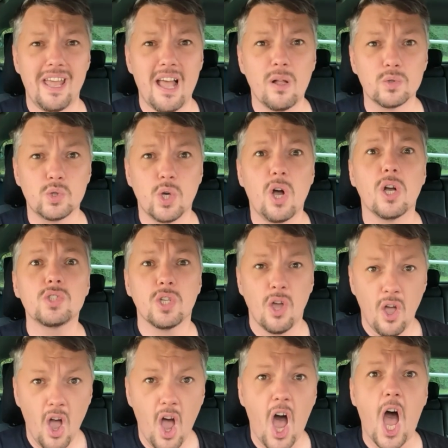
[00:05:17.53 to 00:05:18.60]
hell, Josh,
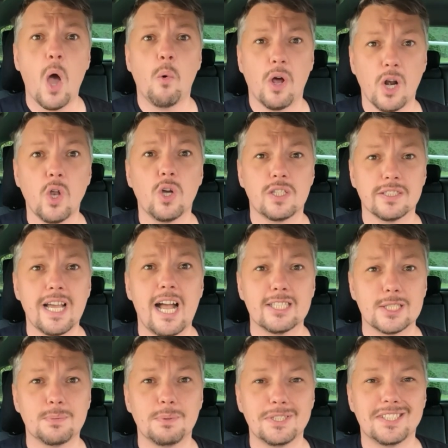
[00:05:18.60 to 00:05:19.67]
I want to look as
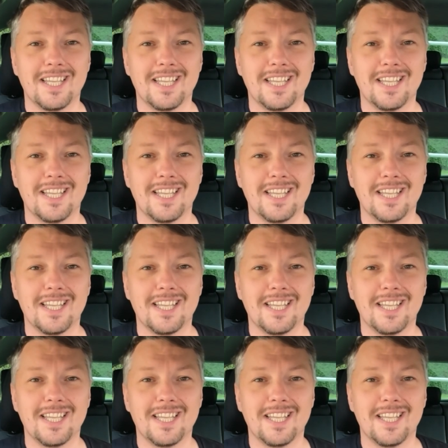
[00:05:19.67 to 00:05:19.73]
handsome as